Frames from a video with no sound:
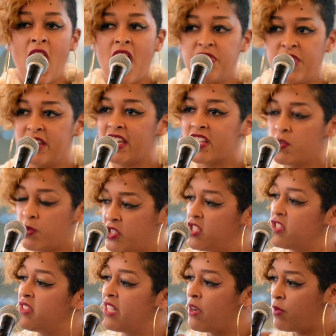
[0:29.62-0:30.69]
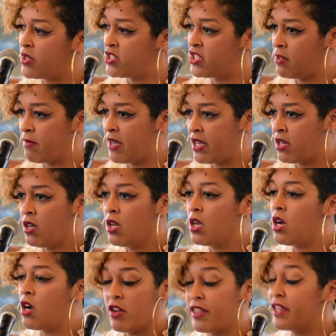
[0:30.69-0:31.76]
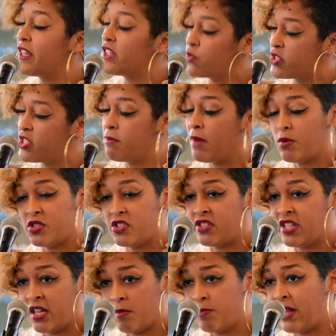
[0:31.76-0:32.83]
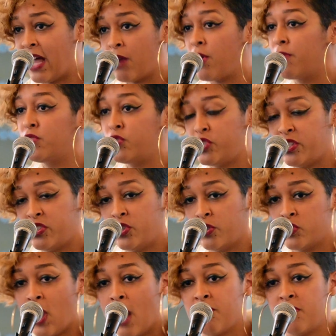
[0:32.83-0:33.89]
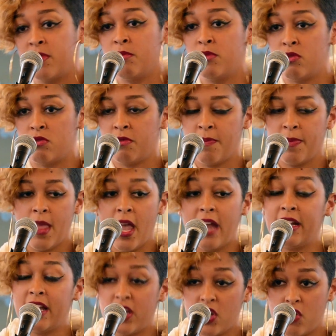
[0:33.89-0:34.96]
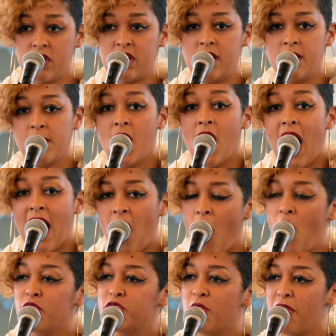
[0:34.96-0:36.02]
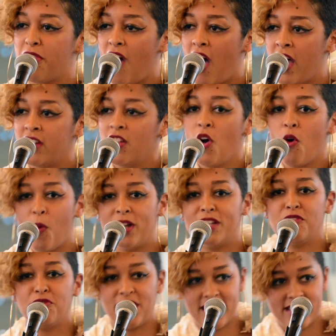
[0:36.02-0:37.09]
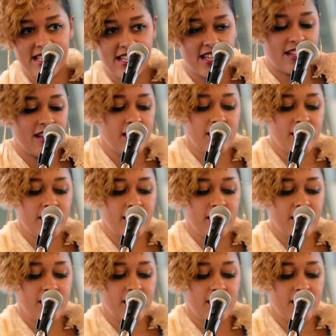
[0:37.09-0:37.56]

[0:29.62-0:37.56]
I think that's what she said when she meant, or I think that's what she meant when she said, black revolutionaries don't drop from the moon. And I agree. I also thought, what if they did?